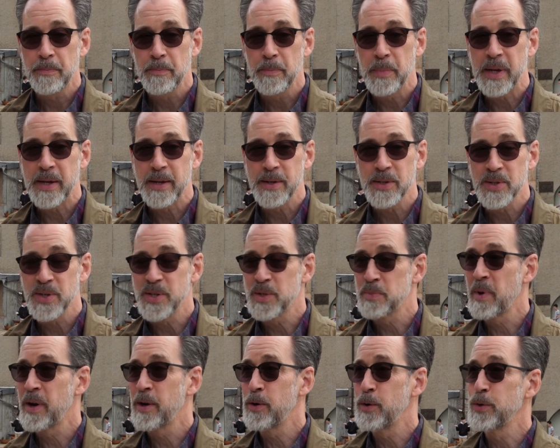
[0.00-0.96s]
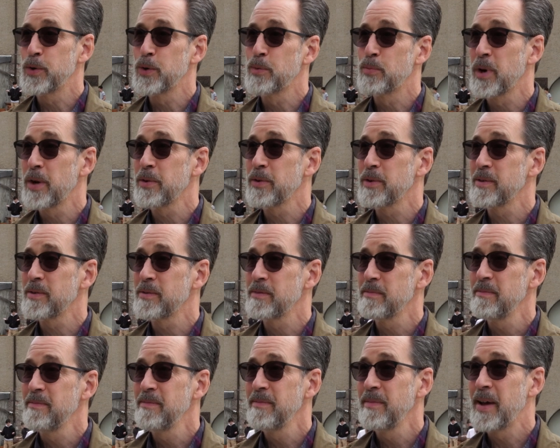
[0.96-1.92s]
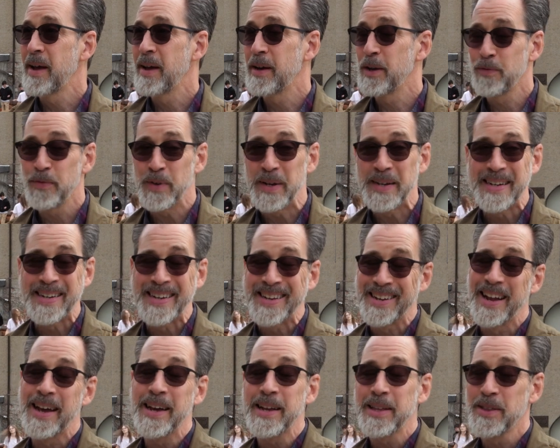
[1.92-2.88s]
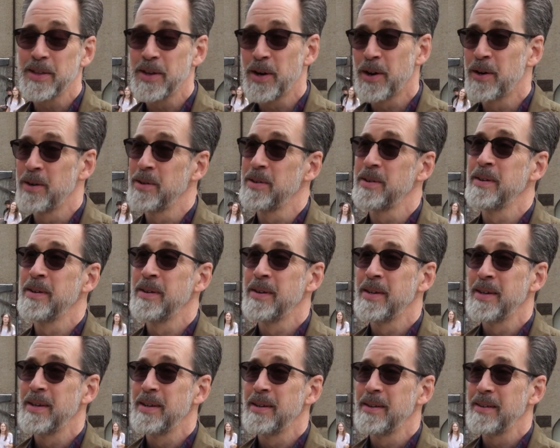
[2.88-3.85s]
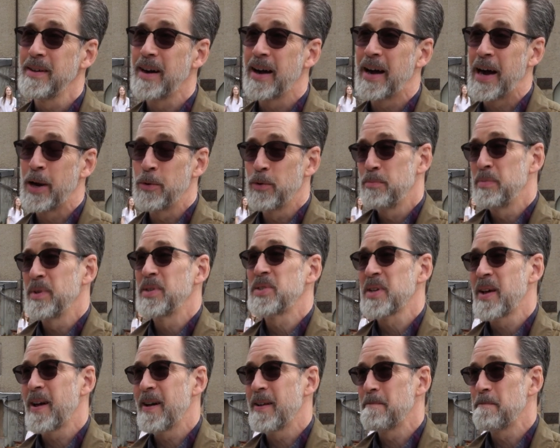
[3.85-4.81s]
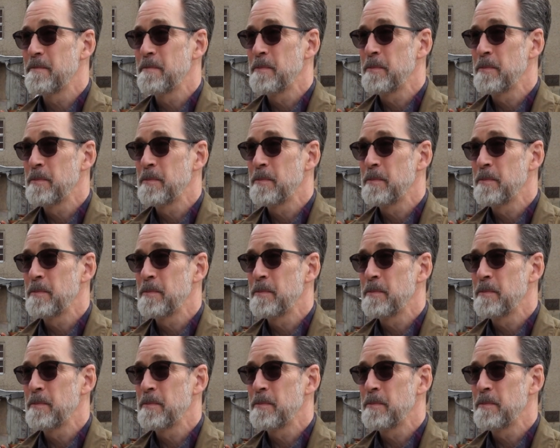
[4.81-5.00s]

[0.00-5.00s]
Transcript: because he's my older brother. And if he didn't like the art, I would be sad.